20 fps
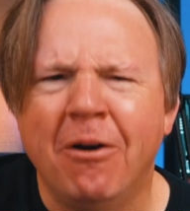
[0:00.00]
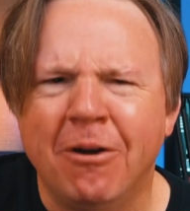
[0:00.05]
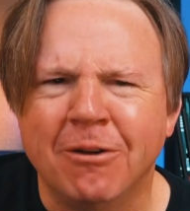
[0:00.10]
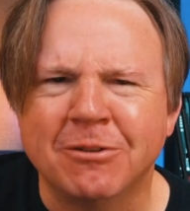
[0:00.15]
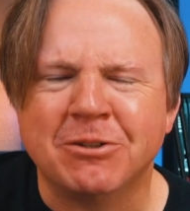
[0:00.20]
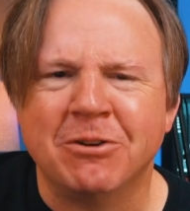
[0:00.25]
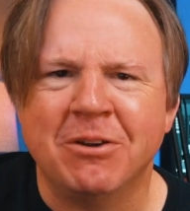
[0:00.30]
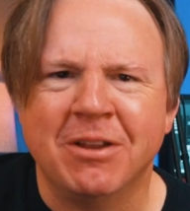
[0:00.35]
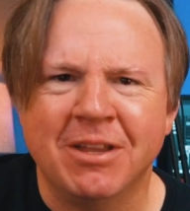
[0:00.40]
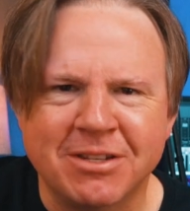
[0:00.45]

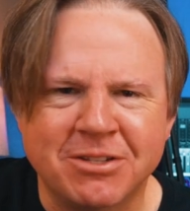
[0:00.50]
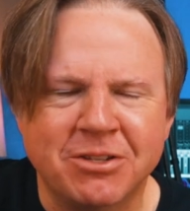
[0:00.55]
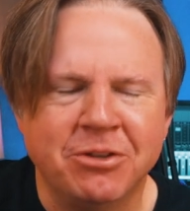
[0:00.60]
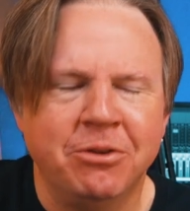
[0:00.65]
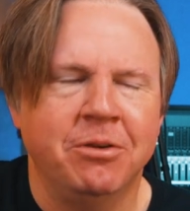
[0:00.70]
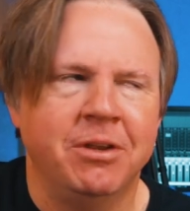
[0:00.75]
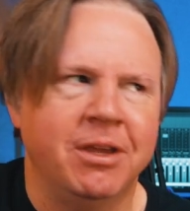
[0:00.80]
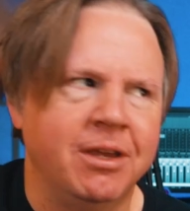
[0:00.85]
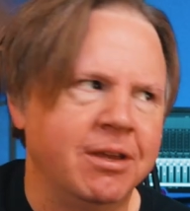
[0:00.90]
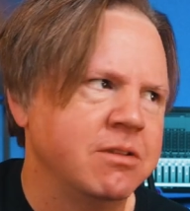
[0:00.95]
alternate
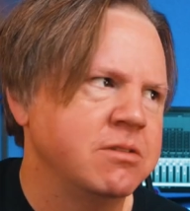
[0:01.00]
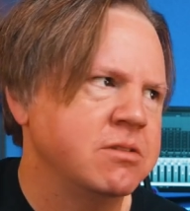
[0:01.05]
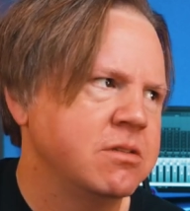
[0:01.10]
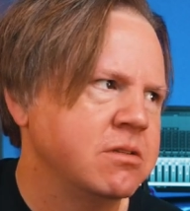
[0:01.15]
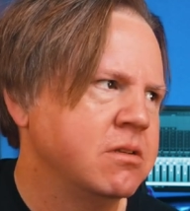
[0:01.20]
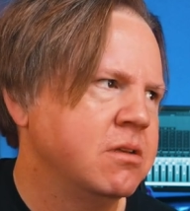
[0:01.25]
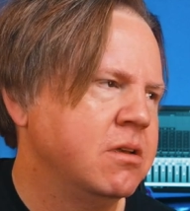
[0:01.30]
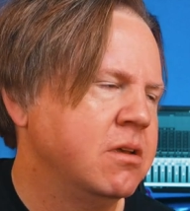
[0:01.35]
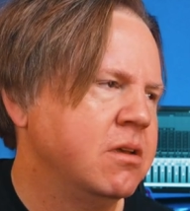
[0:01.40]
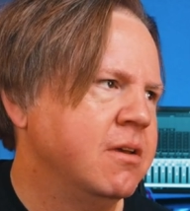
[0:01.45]
tunings,
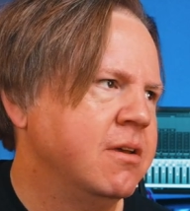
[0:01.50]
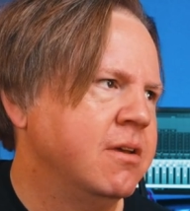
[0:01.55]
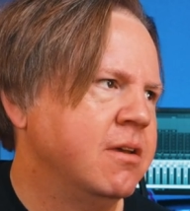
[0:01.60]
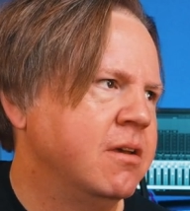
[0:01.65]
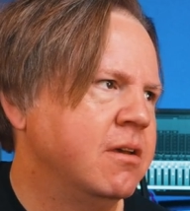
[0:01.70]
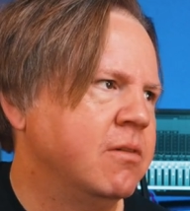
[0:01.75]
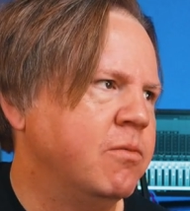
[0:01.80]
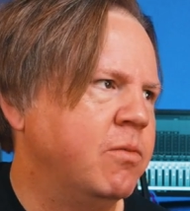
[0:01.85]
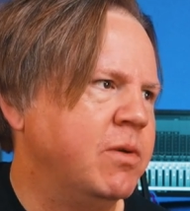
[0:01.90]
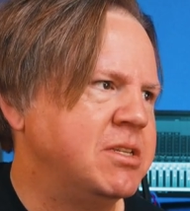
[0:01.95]

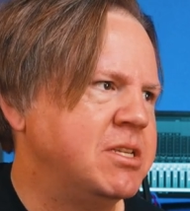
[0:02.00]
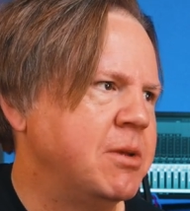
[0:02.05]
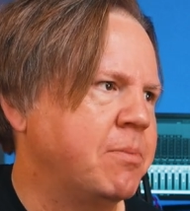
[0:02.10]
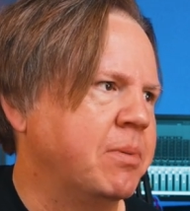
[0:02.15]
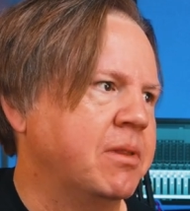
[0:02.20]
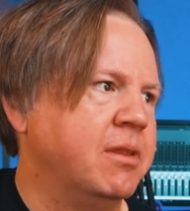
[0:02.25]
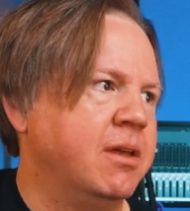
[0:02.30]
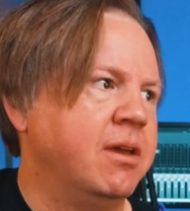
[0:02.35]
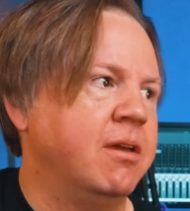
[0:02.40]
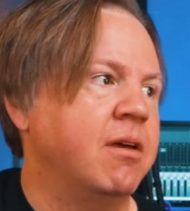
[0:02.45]
we
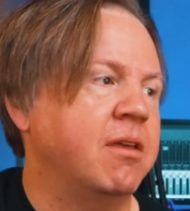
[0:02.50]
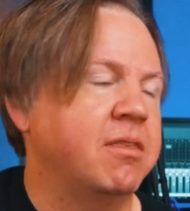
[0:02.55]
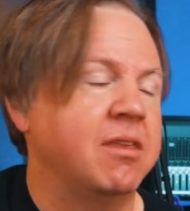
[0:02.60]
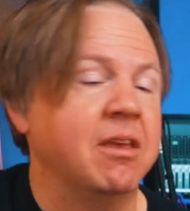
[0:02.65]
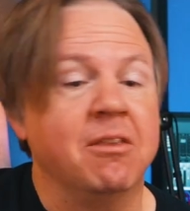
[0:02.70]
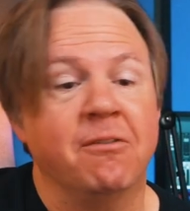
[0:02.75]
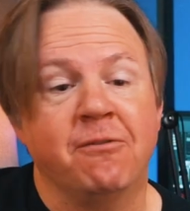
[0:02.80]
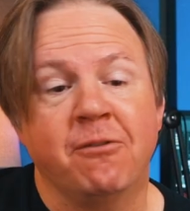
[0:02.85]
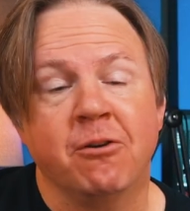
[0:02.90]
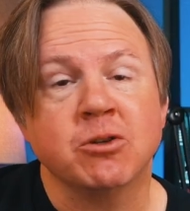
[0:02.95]
typically, I
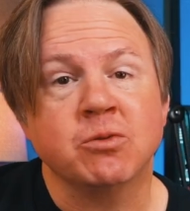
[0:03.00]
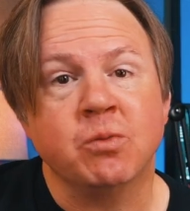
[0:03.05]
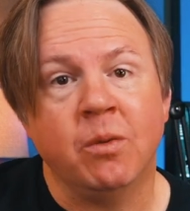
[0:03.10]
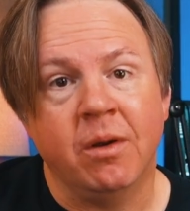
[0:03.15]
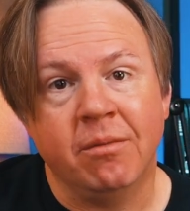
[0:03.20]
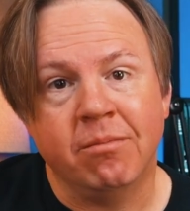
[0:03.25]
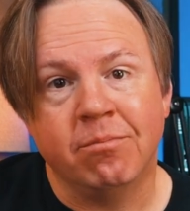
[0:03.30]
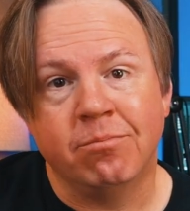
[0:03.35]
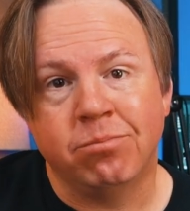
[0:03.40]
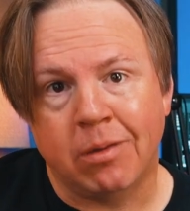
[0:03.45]
think the first
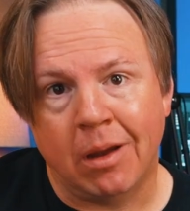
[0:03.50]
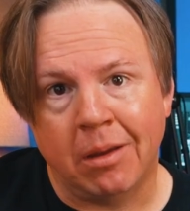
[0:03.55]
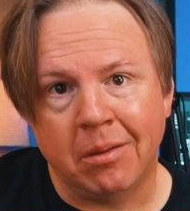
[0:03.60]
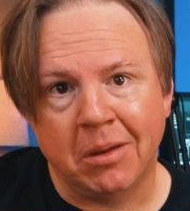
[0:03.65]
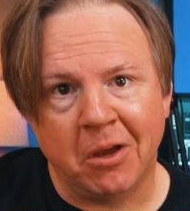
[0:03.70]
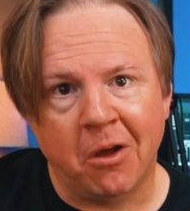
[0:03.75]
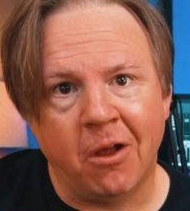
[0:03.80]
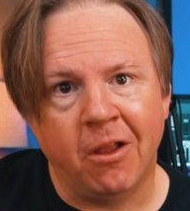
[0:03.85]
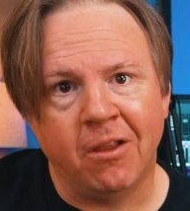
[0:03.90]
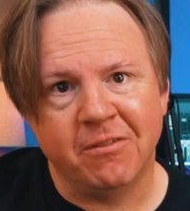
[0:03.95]
one, probably
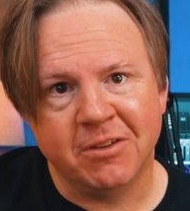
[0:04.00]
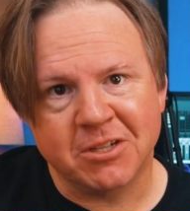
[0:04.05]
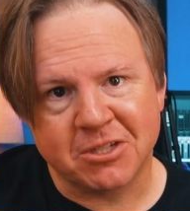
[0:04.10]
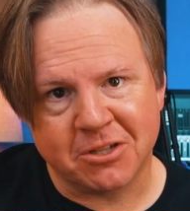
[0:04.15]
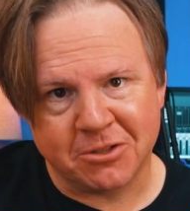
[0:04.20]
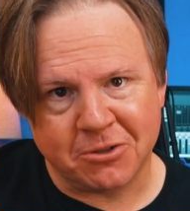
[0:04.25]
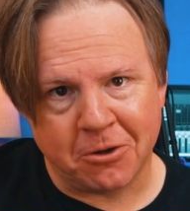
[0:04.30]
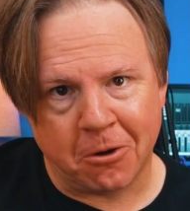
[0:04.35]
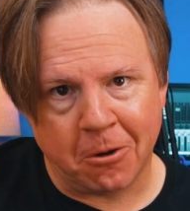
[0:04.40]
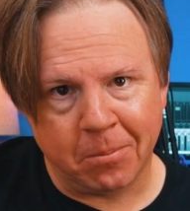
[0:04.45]
all of us
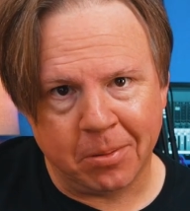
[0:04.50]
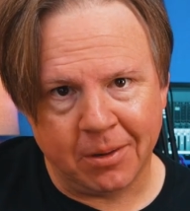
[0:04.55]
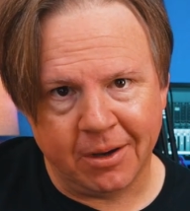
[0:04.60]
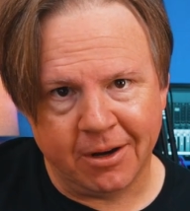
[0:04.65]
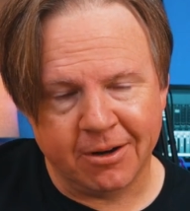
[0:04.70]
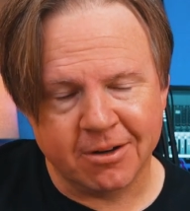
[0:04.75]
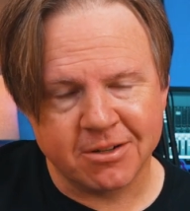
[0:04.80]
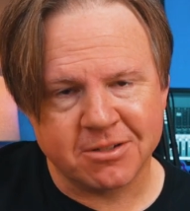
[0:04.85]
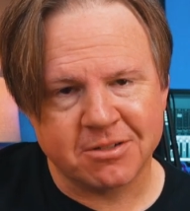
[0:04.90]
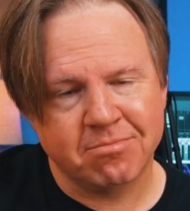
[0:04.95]
guitar
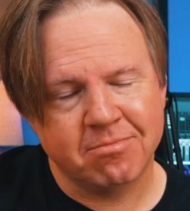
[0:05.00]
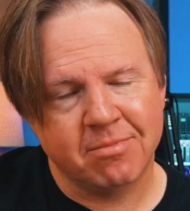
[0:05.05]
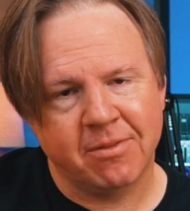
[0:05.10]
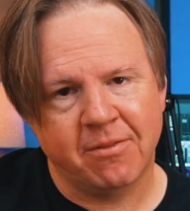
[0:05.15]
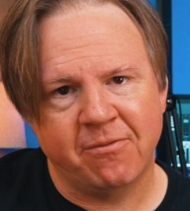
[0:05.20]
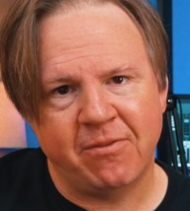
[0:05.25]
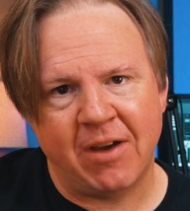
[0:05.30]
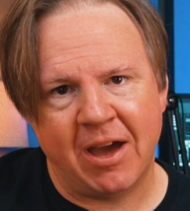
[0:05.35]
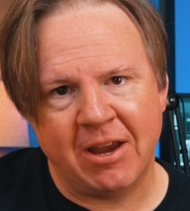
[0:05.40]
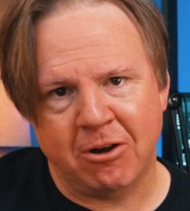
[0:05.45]
players
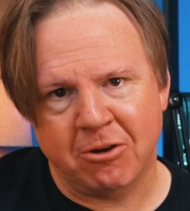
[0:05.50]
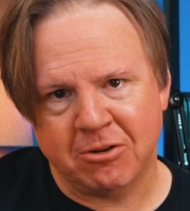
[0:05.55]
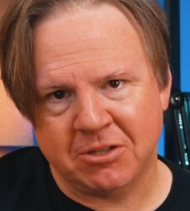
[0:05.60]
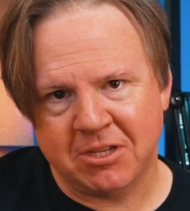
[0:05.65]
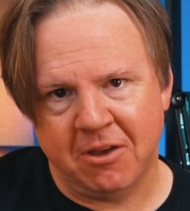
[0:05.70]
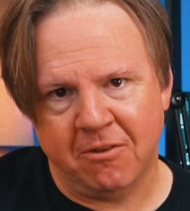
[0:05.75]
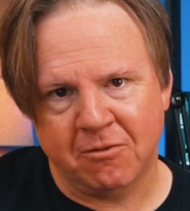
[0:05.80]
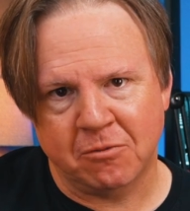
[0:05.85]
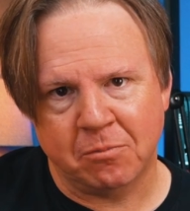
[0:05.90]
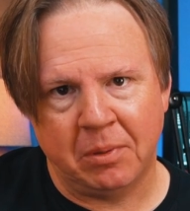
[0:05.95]
find
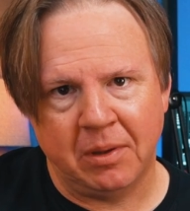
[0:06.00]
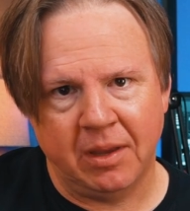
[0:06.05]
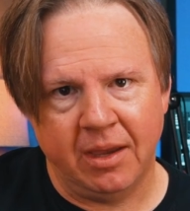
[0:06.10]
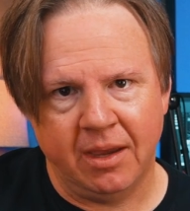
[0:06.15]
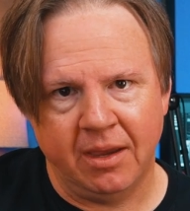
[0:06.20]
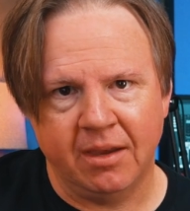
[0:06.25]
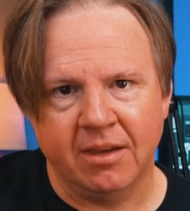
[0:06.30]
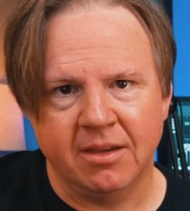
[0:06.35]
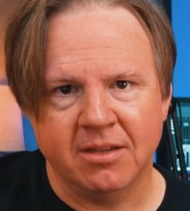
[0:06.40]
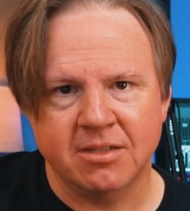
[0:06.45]
ourselves
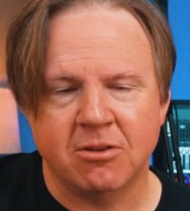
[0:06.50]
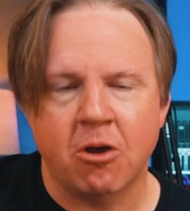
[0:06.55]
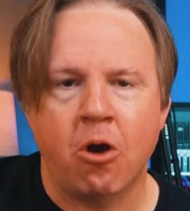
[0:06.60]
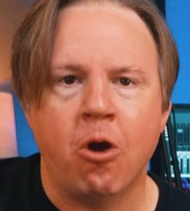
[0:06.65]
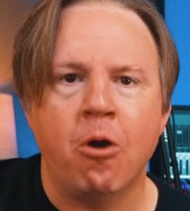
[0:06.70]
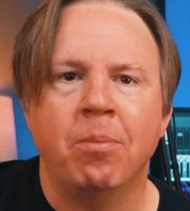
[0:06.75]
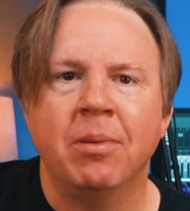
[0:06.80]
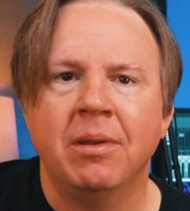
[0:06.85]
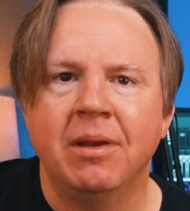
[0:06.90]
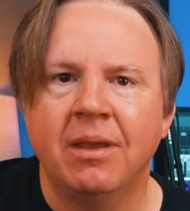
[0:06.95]
playing is
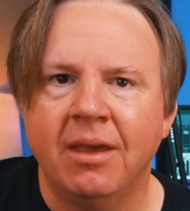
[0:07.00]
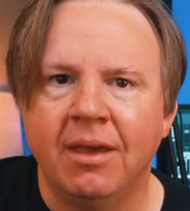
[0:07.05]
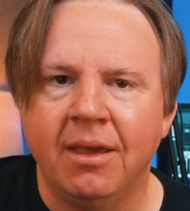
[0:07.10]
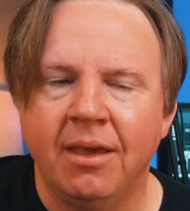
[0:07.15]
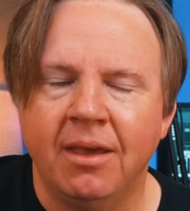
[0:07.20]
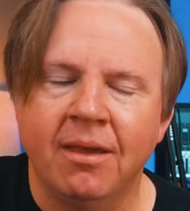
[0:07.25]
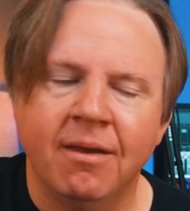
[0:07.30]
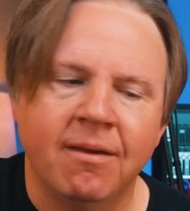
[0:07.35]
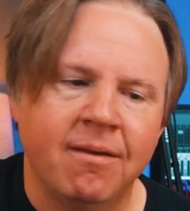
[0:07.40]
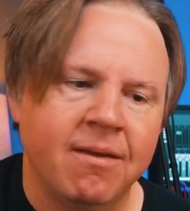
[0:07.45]
open
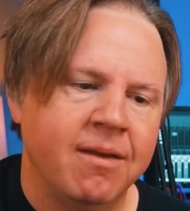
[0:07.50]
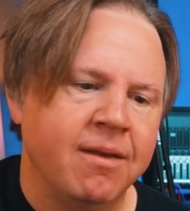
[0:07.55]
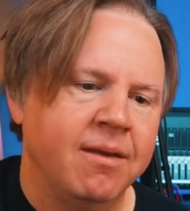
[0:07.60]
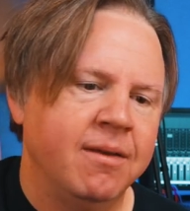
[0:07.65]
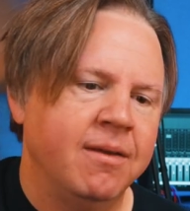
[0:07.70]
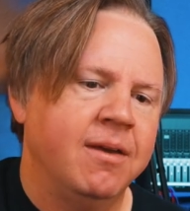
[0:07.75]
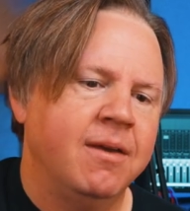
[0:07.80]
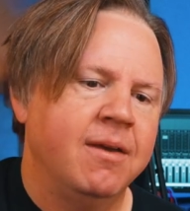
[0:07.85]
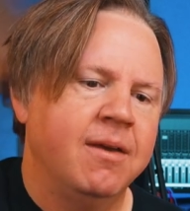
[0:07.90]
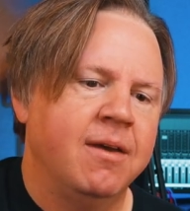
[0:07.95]
E
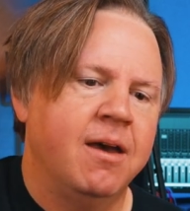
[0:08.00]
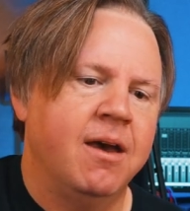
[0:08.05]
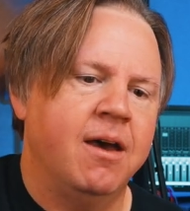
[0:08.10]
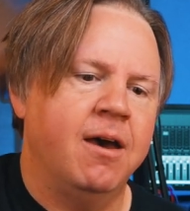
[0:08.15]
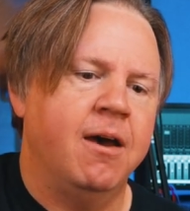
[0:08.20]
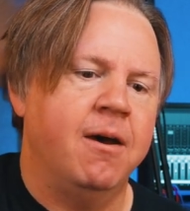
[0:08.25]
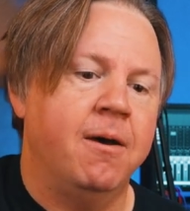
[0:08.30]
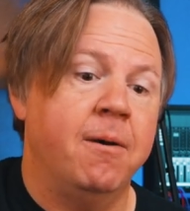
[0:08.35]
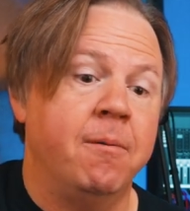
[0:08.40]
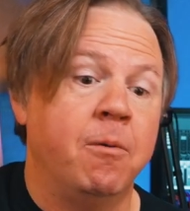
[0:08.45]

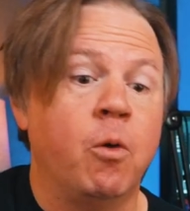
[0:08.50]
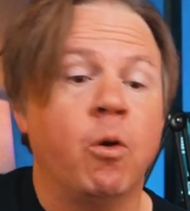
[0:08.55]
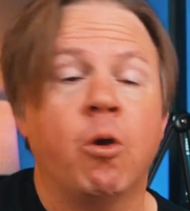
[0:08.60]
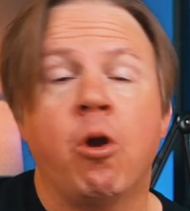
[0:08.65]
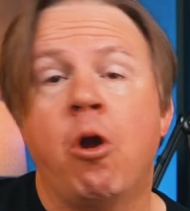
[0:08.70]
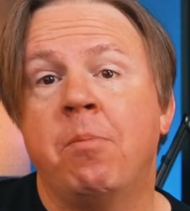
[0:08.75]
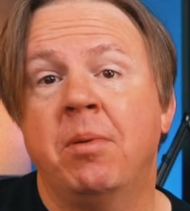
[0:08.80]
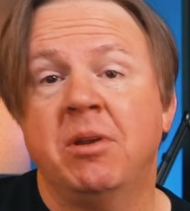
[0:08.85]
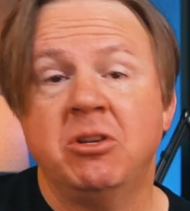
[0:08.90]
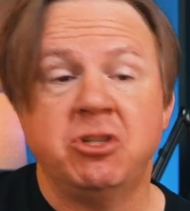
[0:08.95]
or
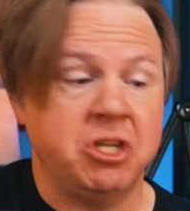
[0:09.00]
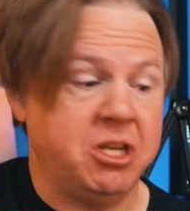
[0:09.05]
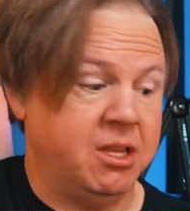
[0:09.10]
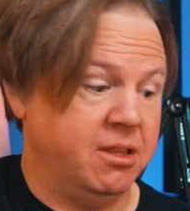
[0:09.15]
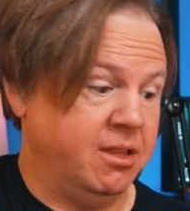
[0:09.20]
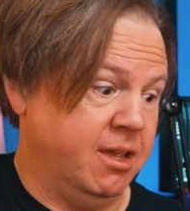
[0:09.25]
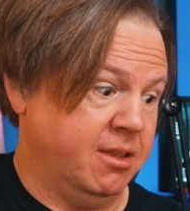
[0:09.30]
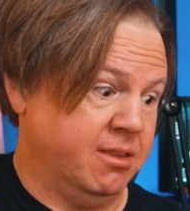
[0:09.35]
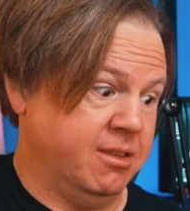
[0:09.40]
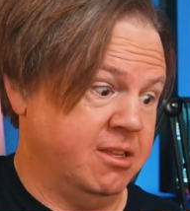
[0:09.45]
open G,
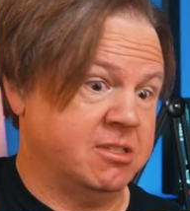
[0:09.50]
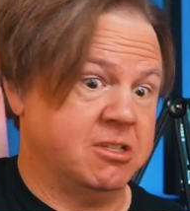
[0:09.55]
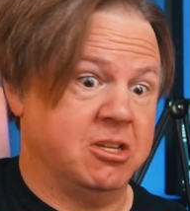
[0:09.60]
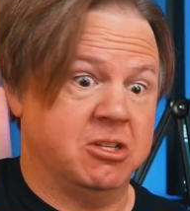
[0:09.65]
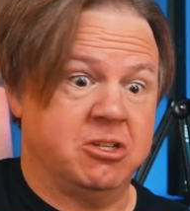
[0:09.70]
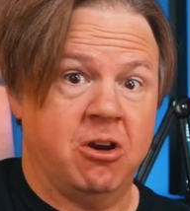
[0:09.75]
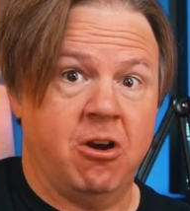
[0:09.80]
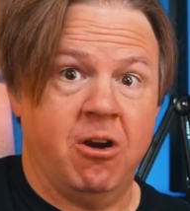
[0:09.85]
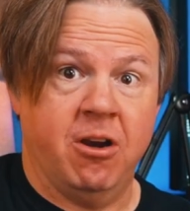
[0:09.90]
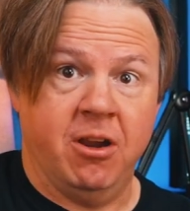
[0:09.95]
like this
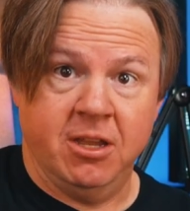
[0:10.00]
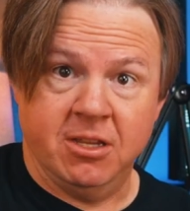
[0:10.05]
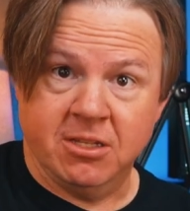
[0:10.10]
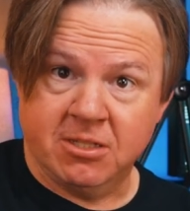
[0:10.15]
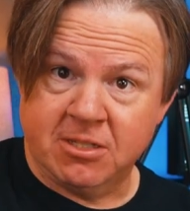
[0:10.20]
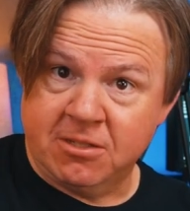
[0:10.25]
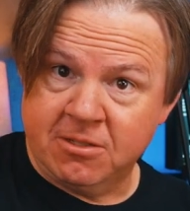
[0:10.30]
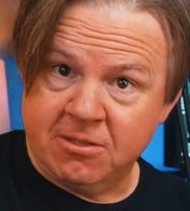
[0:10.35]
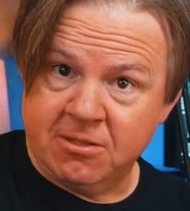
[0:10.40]
guitar is.